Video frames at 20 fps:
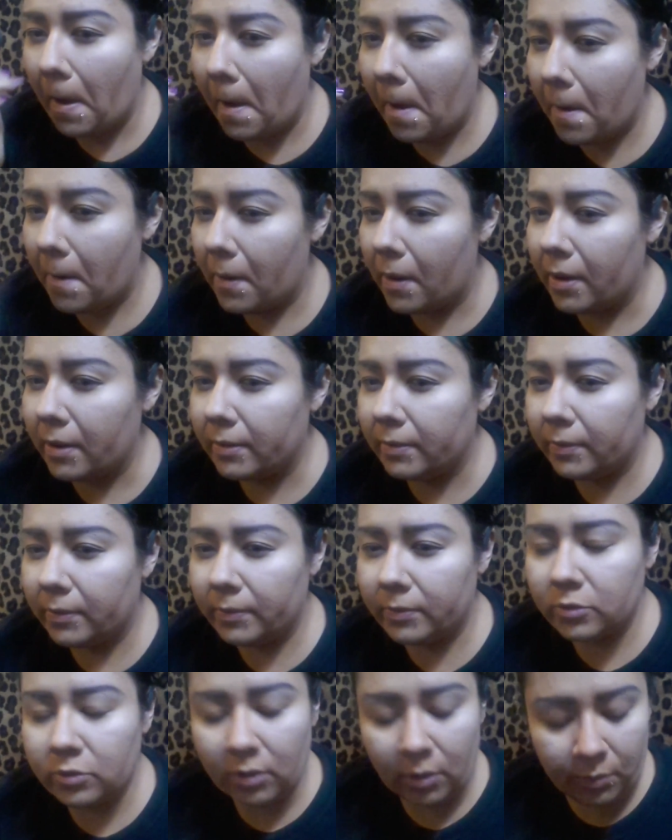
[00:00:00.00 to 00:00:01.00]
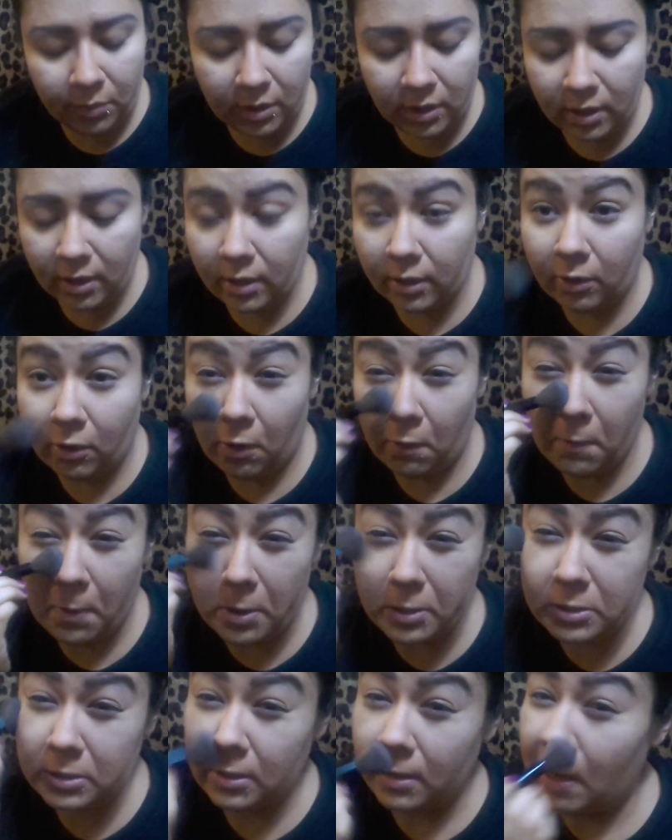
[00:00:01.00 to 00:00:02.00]
Alright, so I went in and carved that
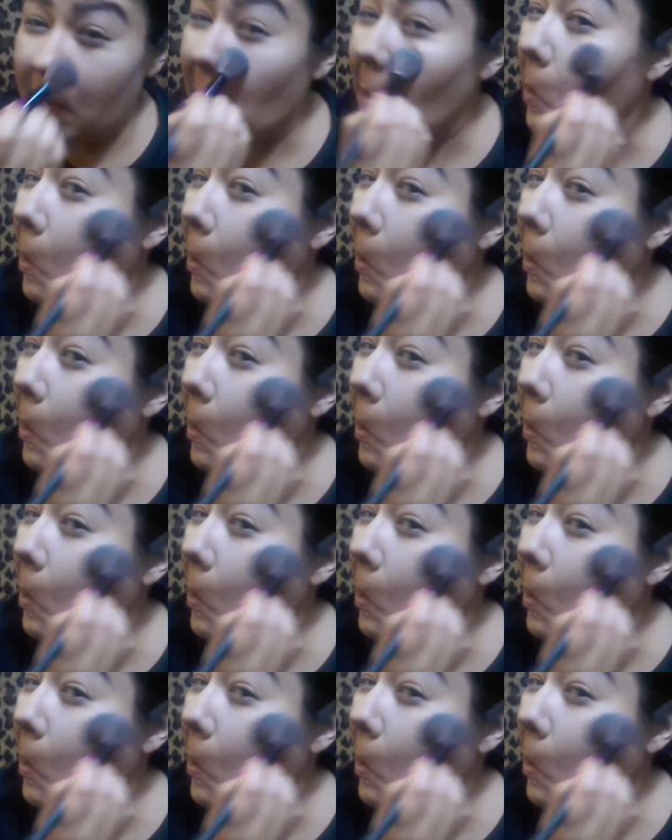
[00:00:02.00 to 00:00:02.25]
shit out.